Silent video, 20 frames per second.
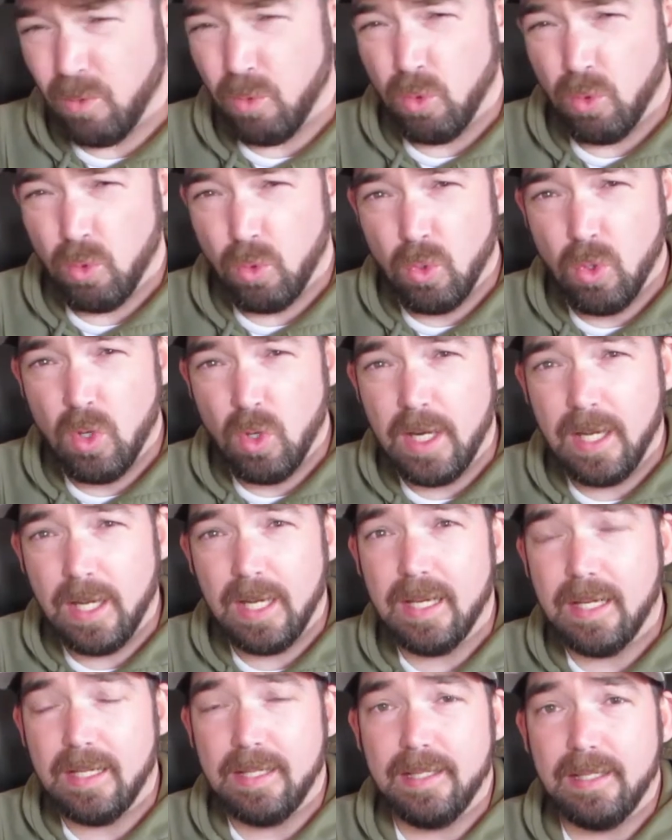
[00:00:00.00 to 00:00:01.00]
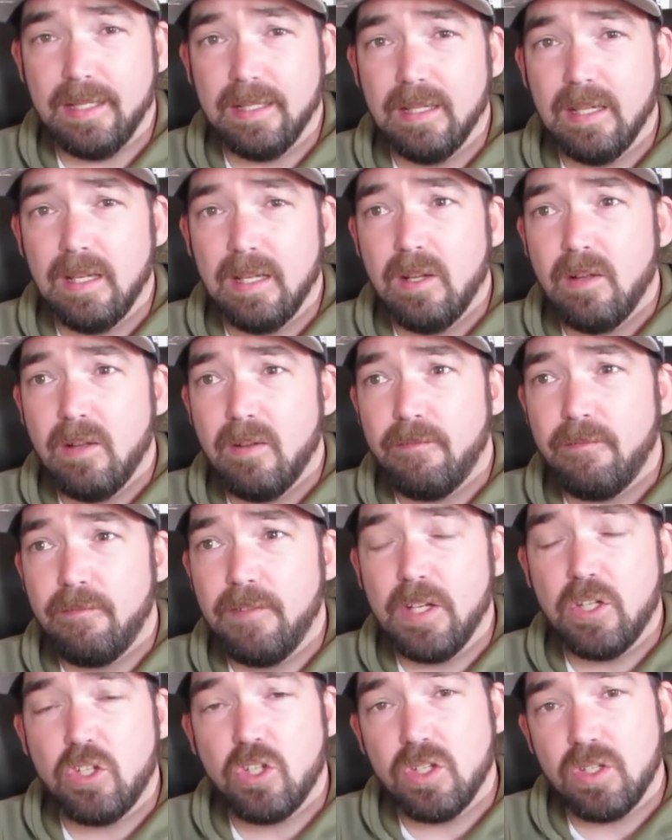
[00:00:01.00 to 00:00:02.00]
really
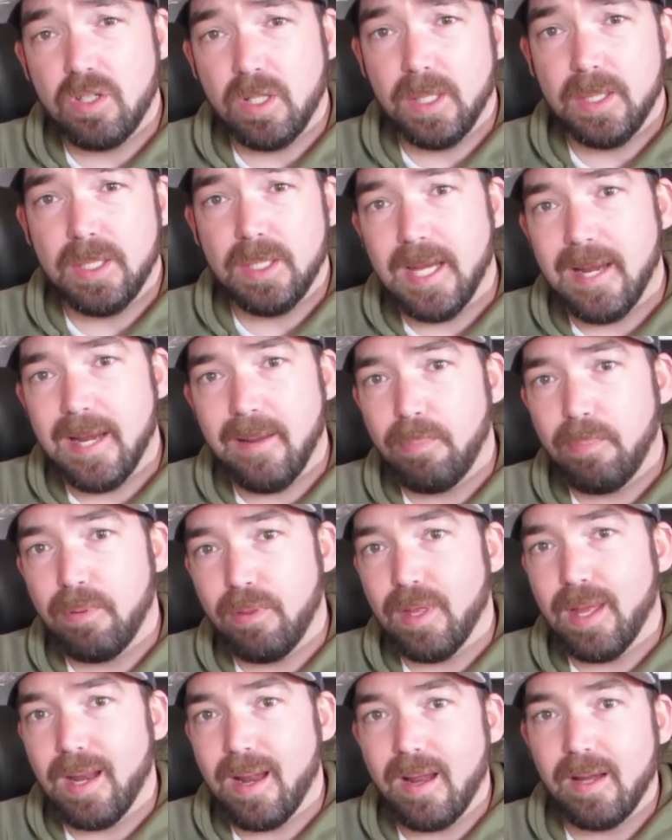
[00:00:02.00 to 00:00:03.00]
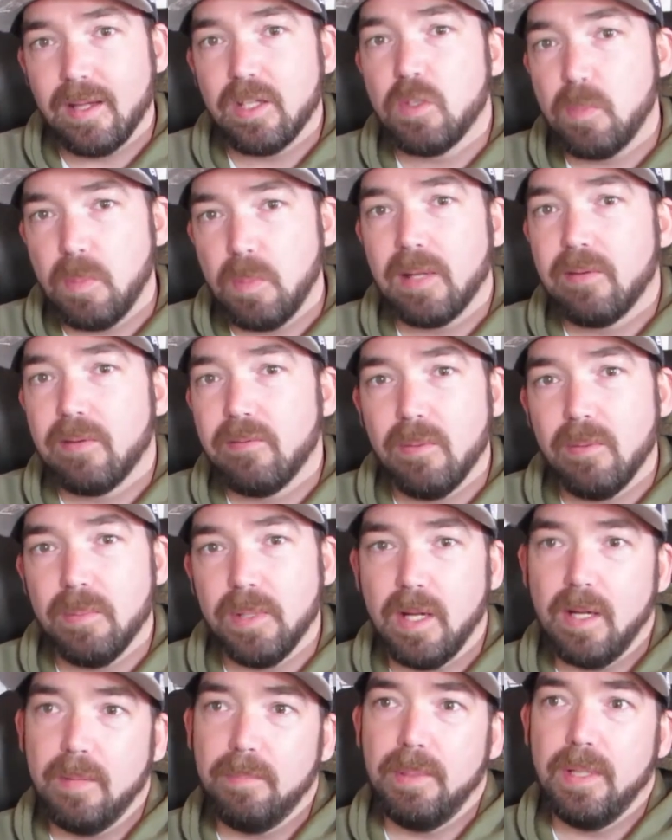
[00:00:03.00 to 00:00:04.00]
features the depth that I expect from an
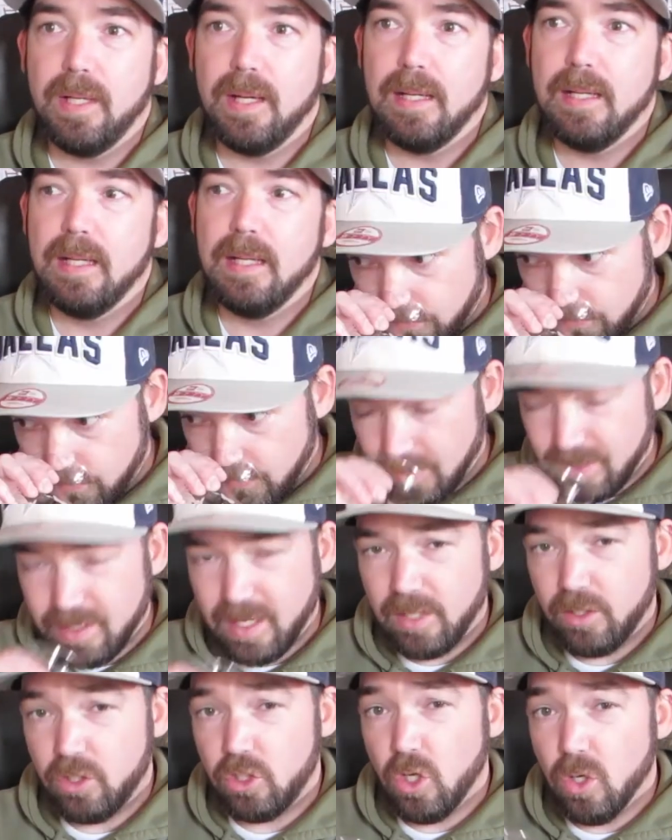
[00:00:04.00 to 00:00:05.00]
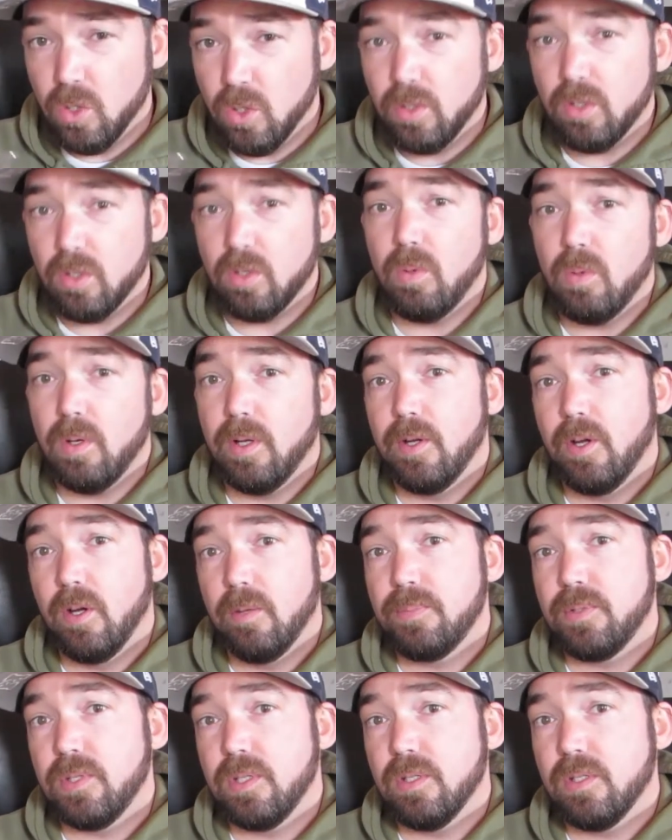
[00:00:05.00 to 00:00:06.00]
IPA. As I don't know what
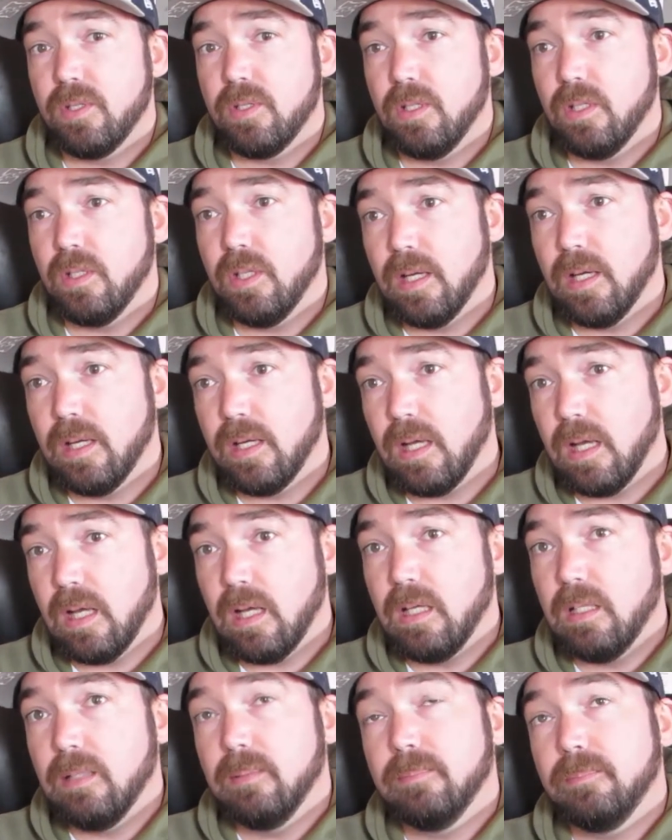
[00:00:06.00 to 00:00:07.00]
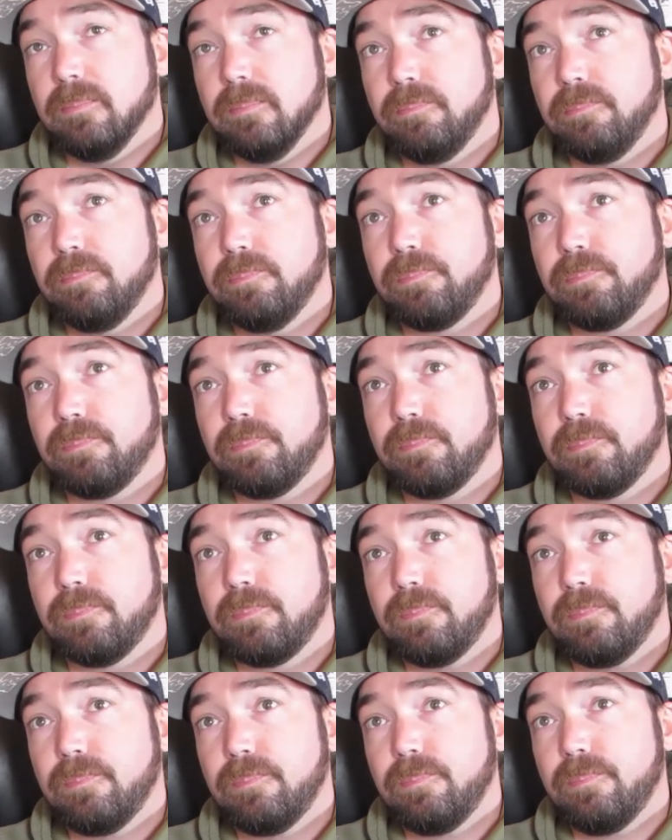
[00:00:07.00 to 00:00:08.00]
hops is in here. I'm
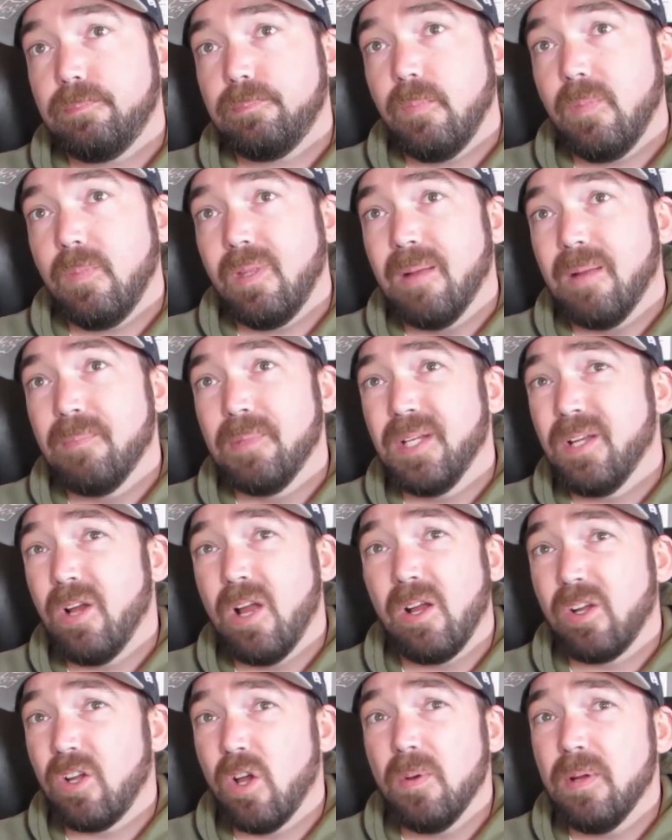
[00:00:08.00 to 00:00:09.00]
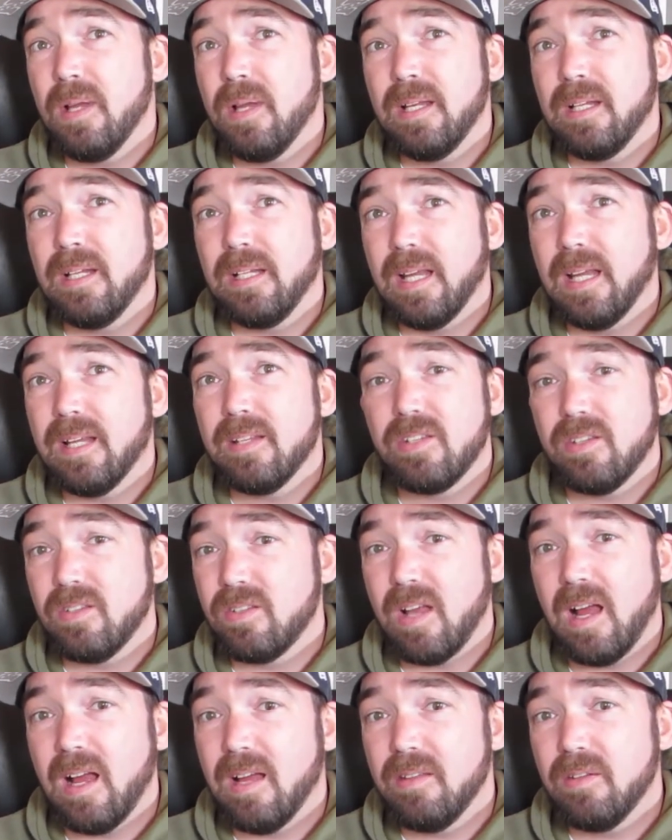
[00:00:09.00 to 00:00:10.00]
gonna go ahead and guess
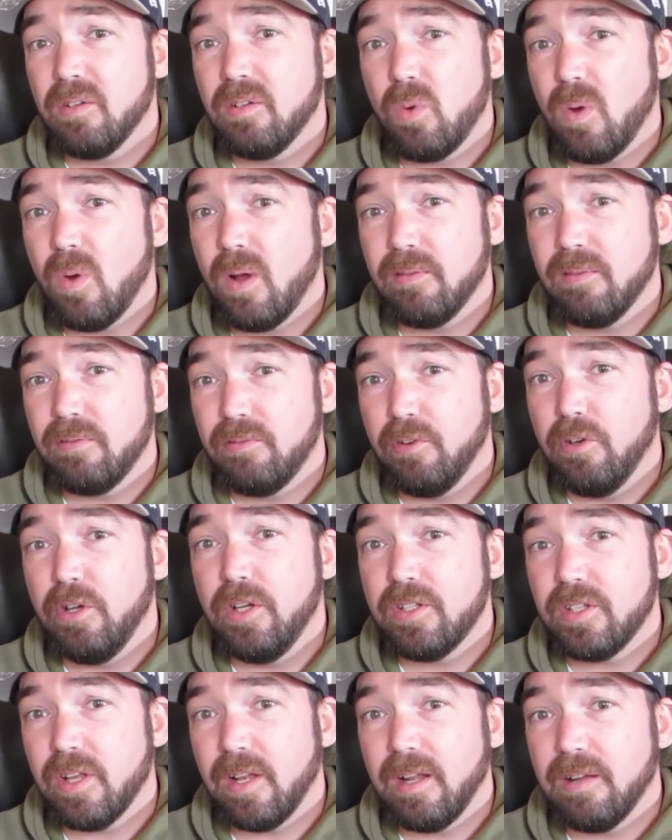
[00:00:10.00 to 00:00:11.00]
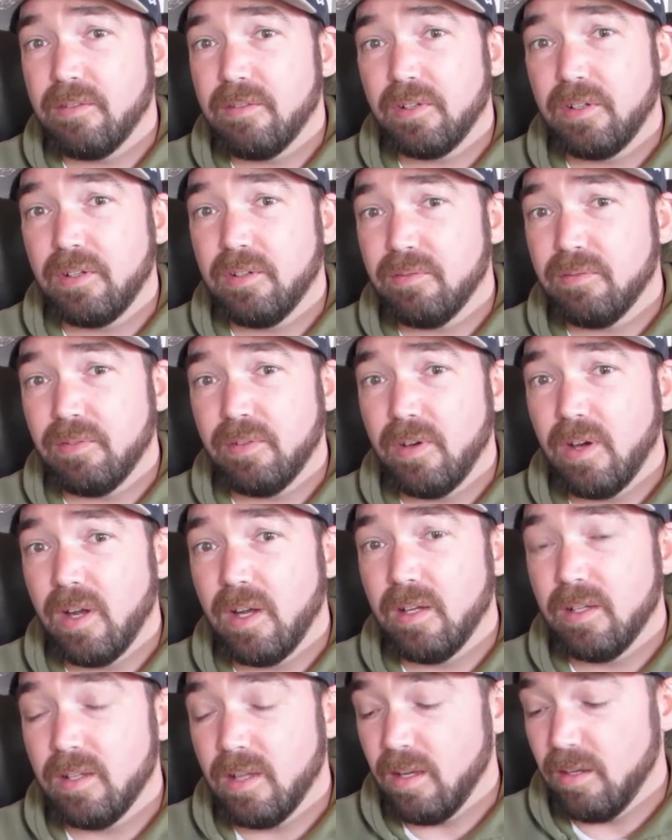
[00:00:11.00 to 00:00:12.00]
it's either quite a fruity South African
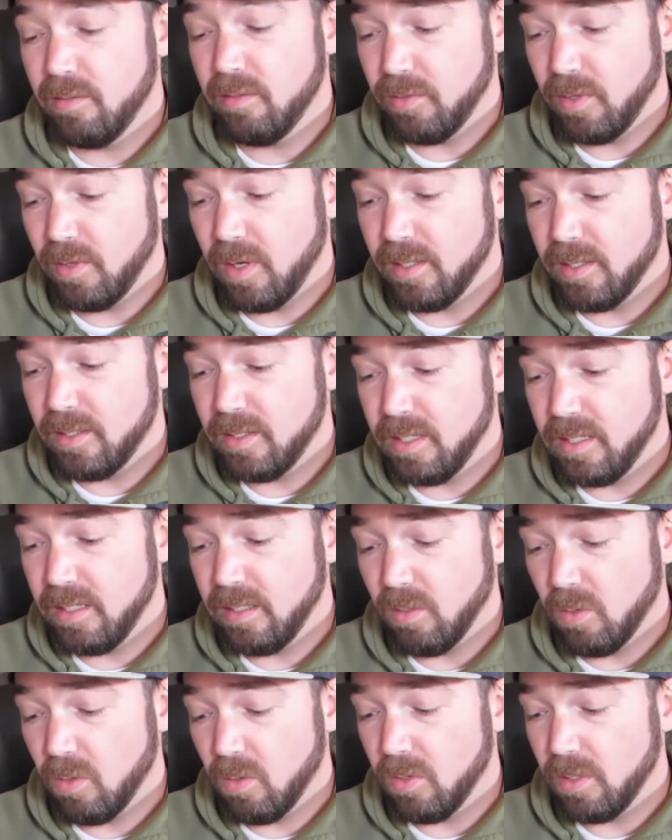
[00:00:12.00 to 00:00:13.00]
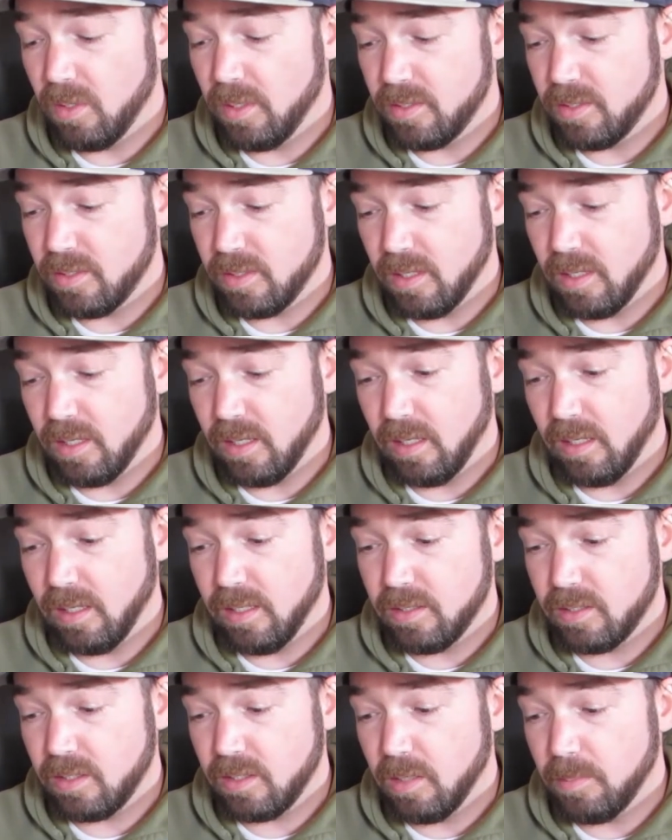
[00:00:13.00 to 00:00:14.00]
variety, or it's
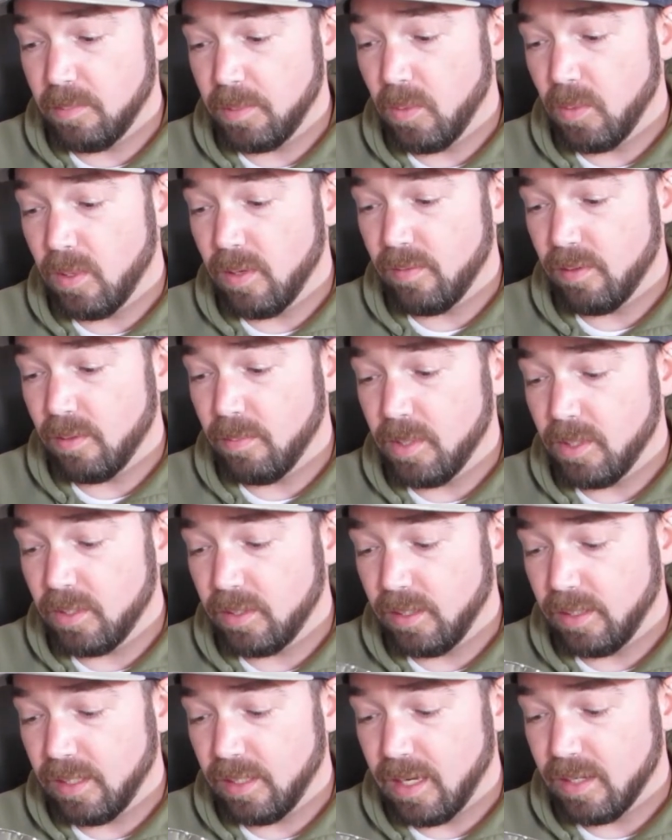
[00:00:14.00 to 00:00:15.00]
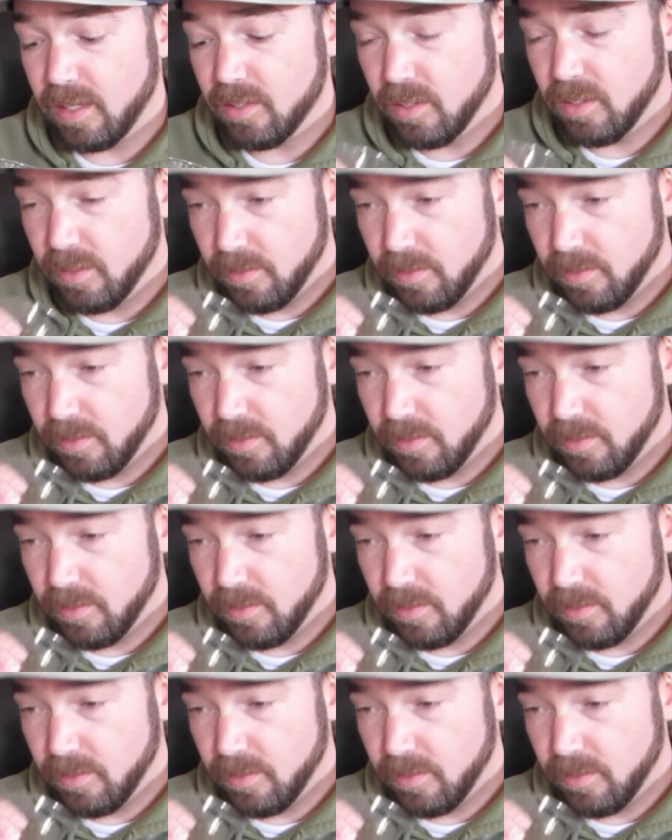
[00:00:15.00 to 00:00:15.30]
gonna be one of the American guys.